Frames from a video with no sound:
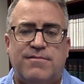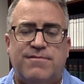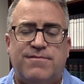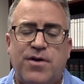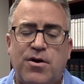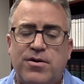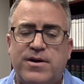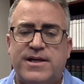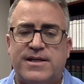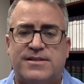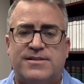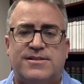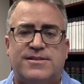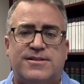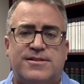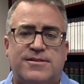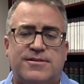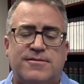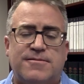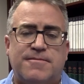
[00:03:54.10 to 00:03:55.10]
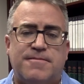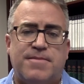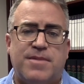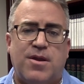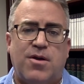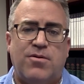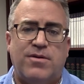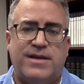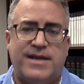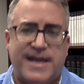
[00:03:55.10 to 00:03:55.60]
Focus
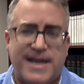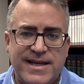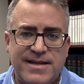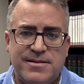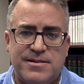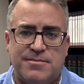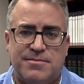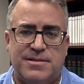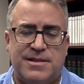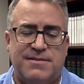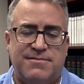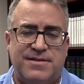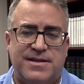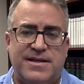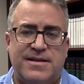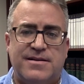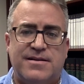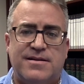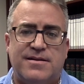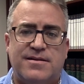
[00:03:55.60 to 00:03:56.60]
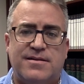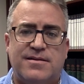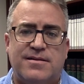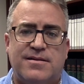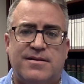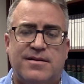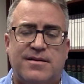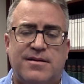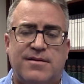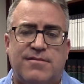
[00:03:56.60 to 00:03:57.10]
on kingdom living.
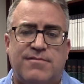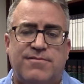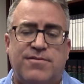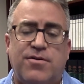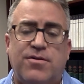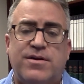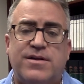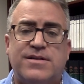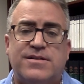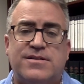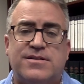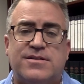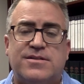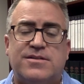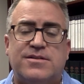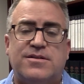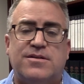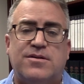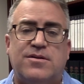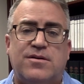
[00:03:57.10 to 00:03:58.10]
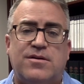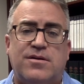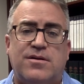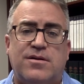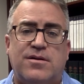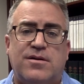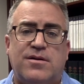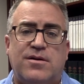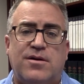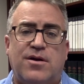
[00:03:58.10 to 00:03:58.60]
Focus
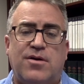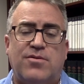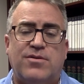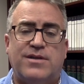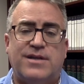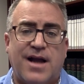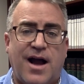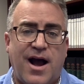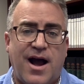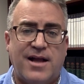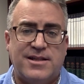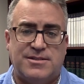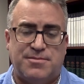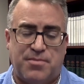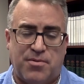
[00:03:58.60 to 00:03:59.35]
on God's